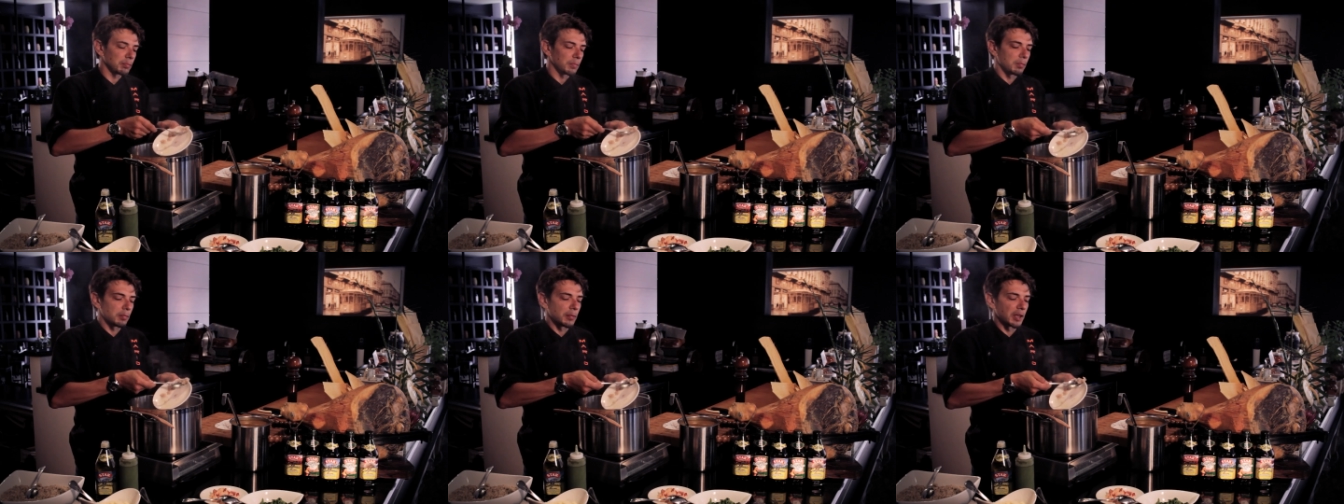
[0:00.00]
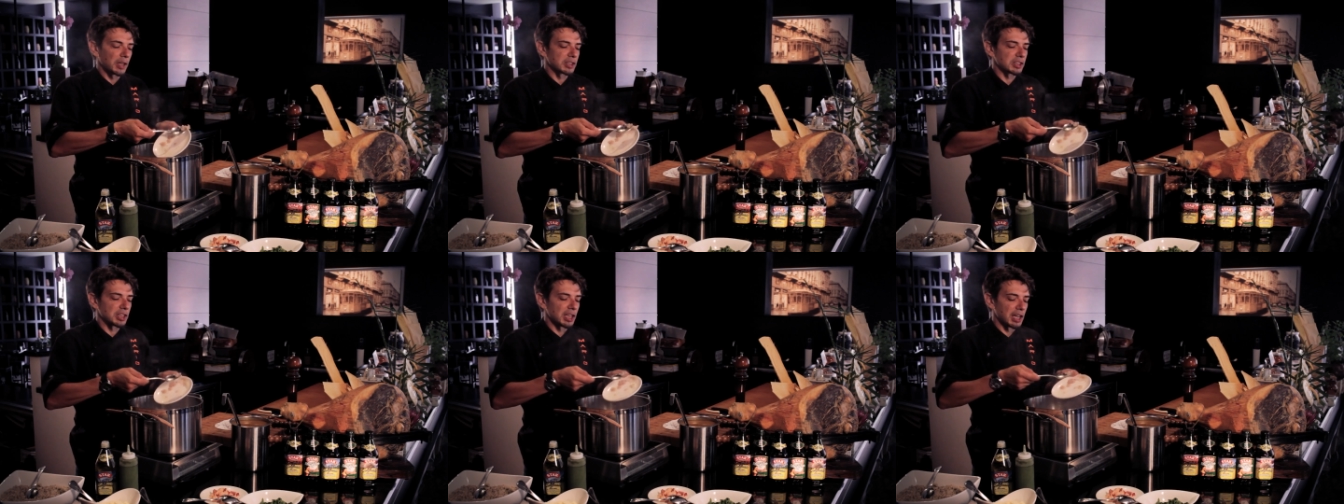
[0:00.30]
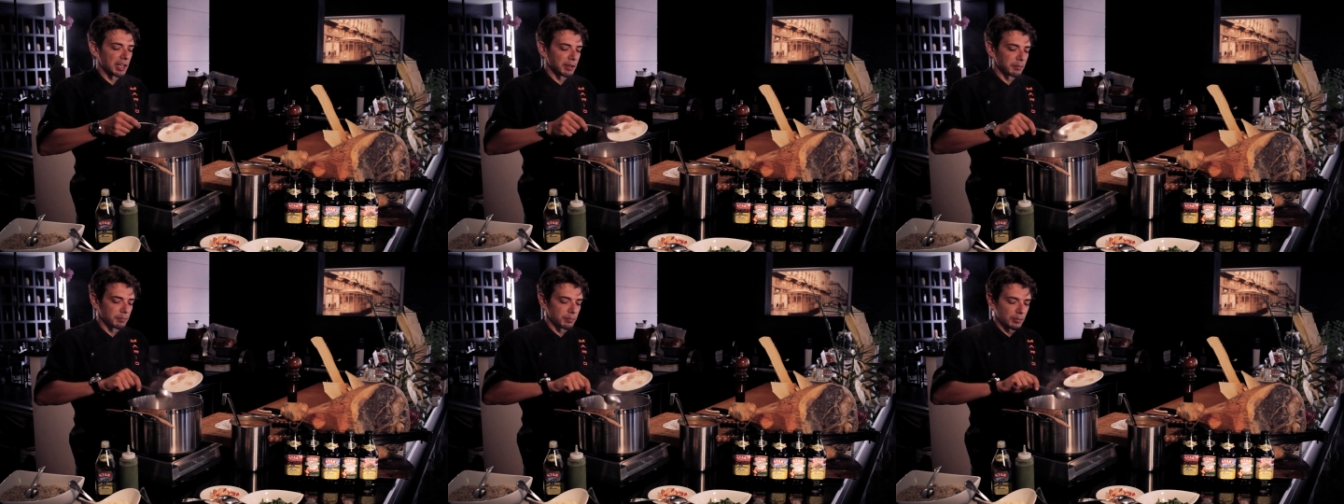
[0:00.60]
let's
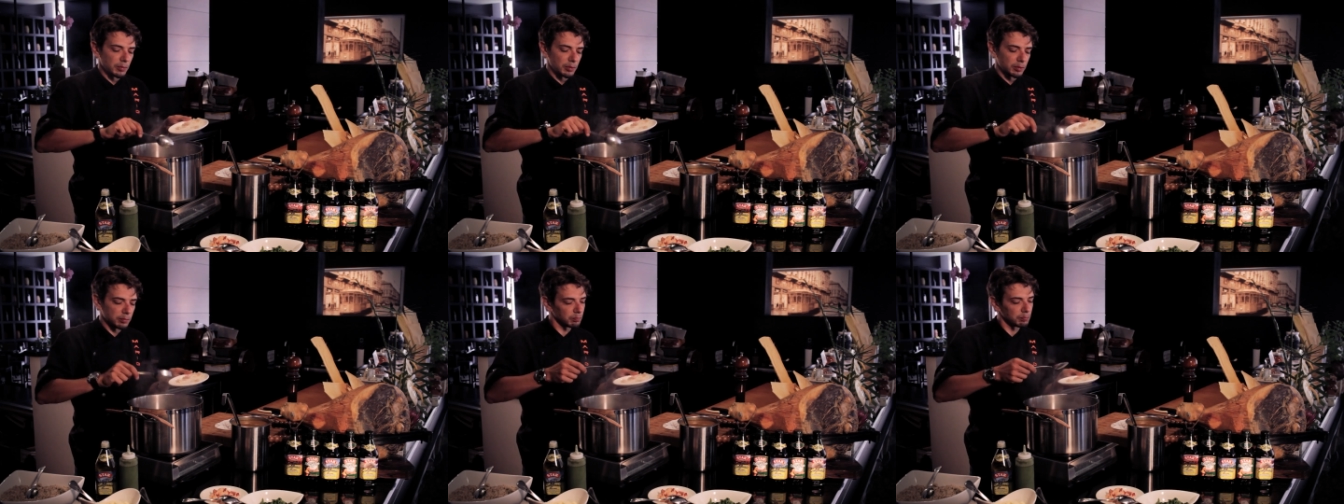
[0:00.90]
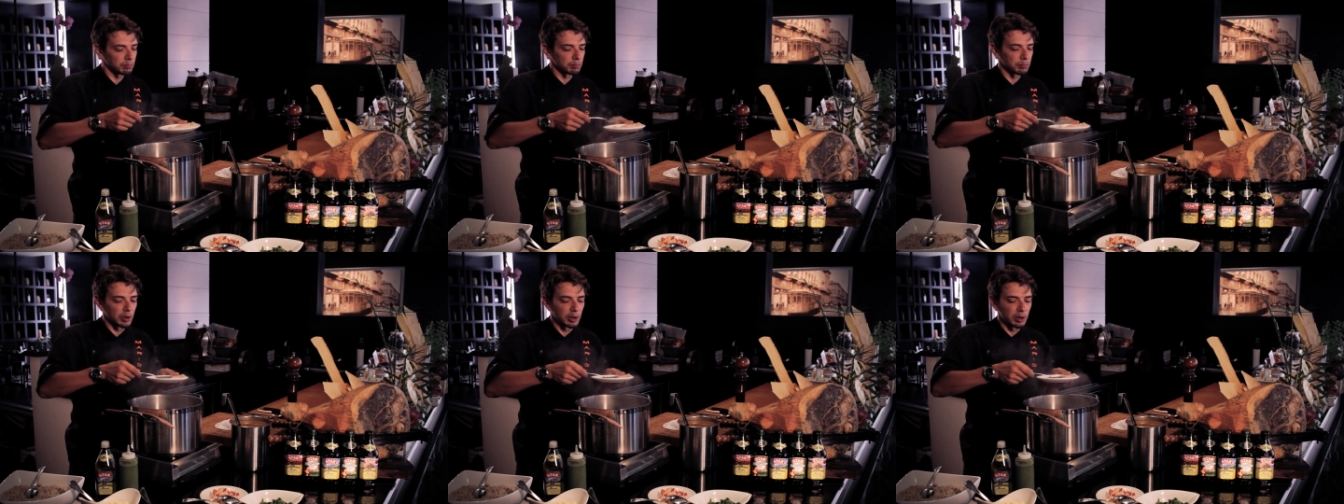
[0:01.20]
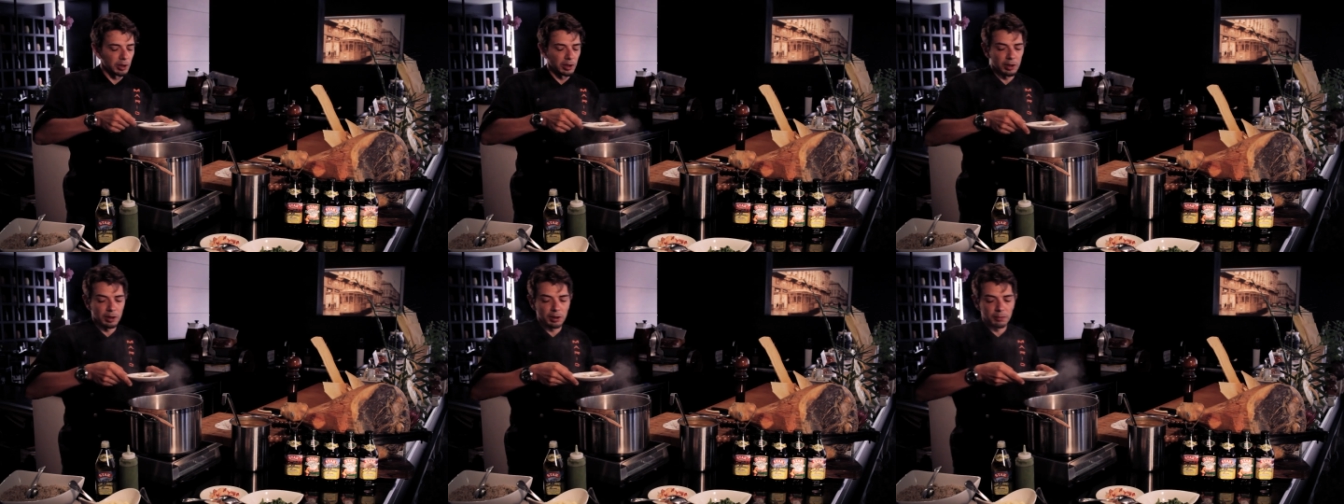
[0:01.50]
say,
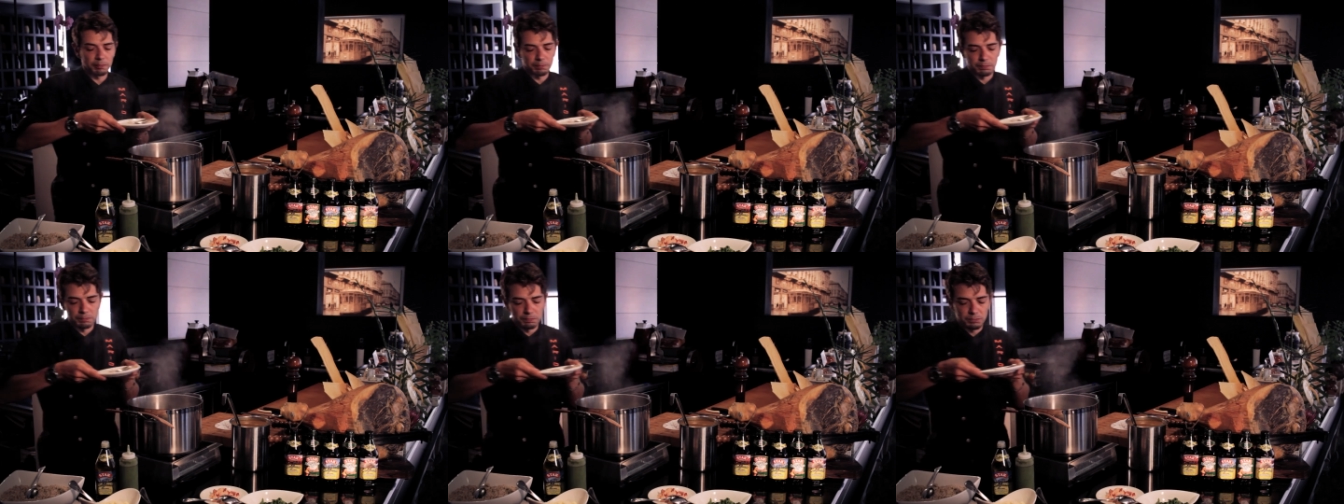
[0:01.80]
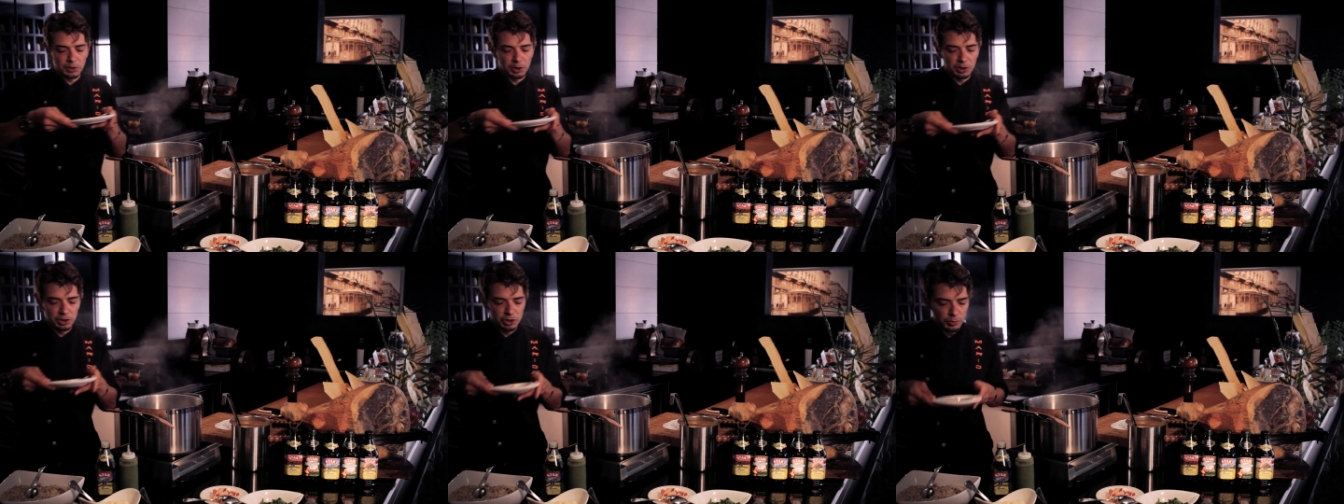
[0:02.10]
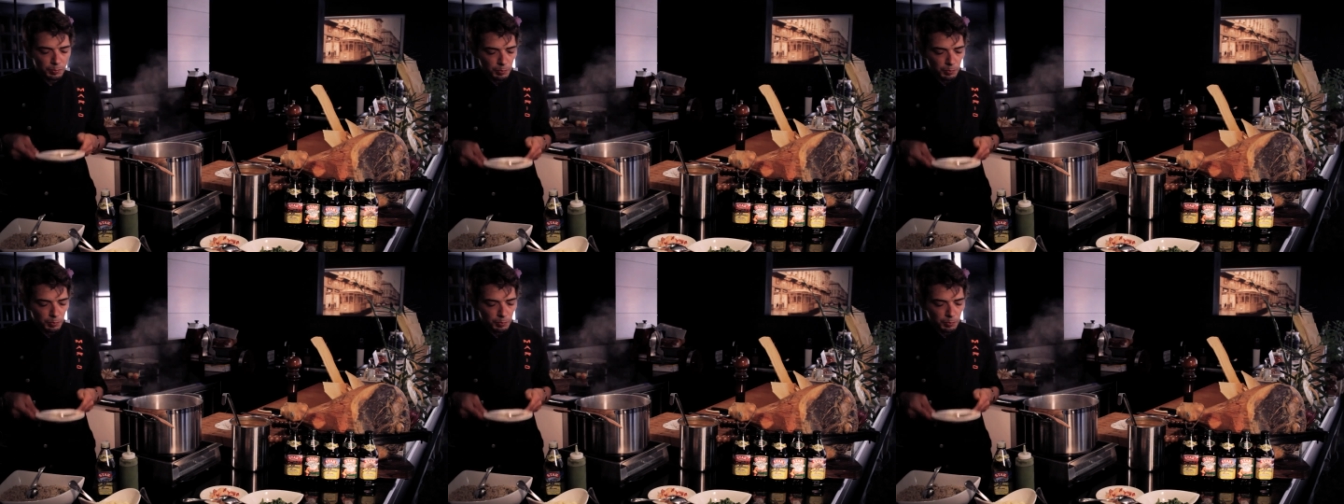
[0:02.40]
is